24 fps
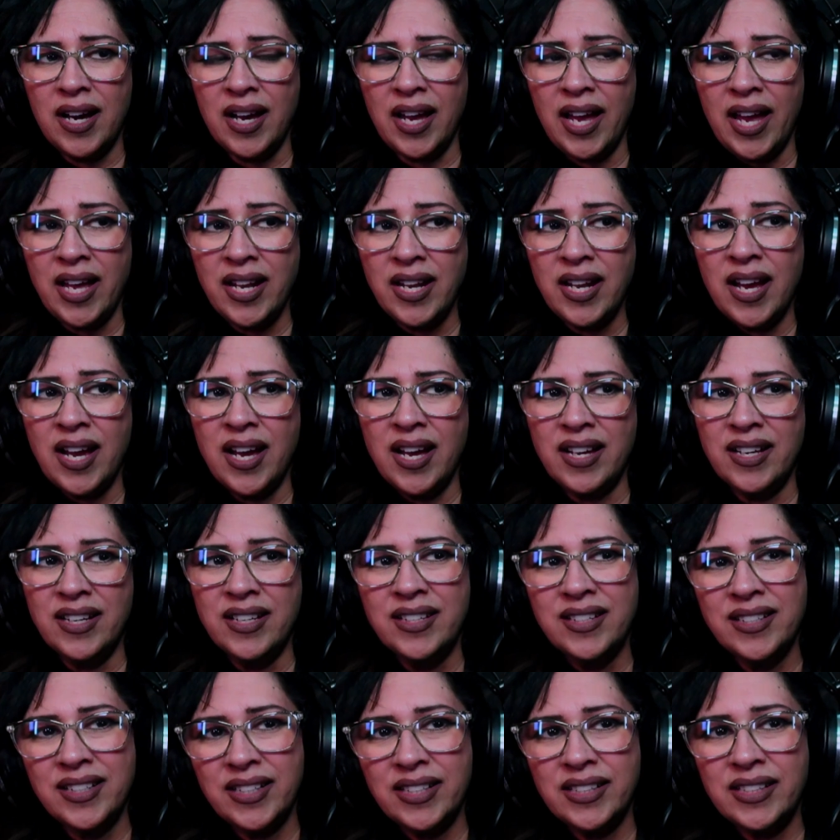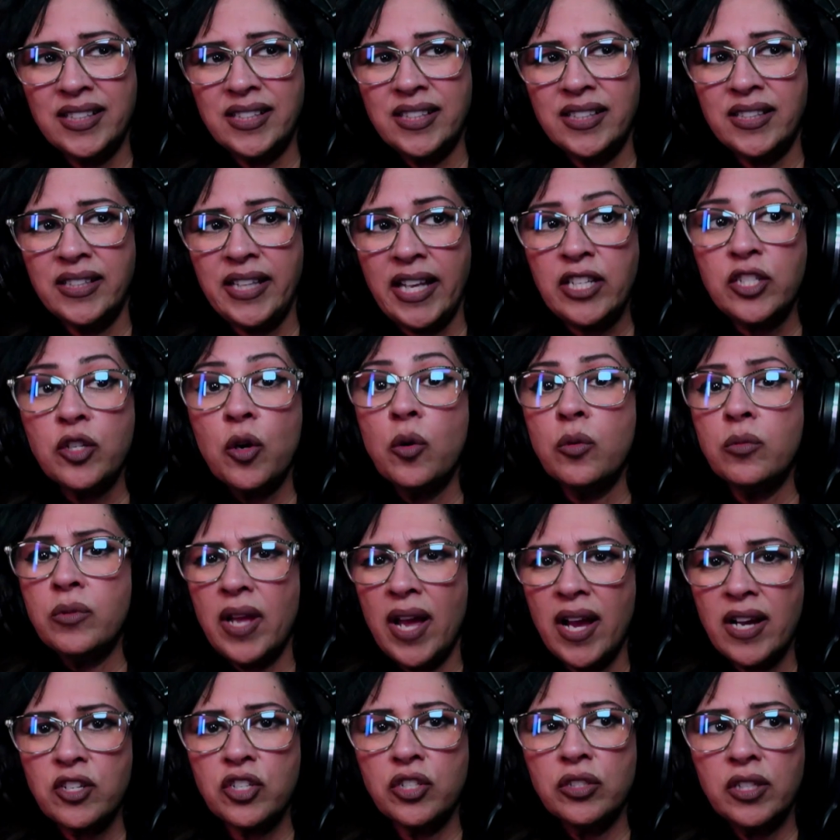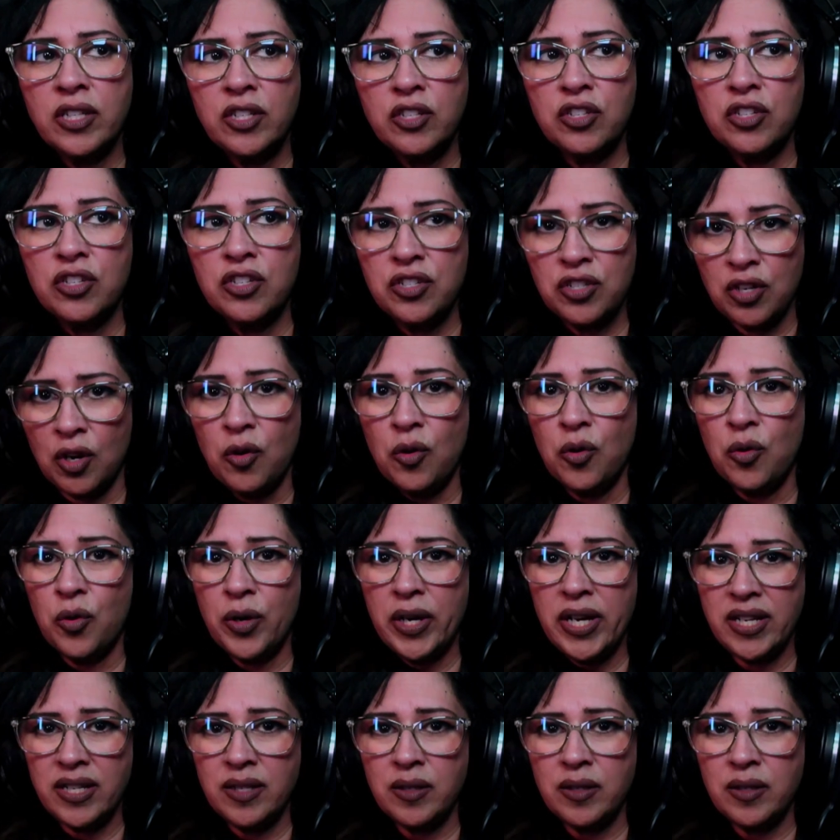And they don't actually show it.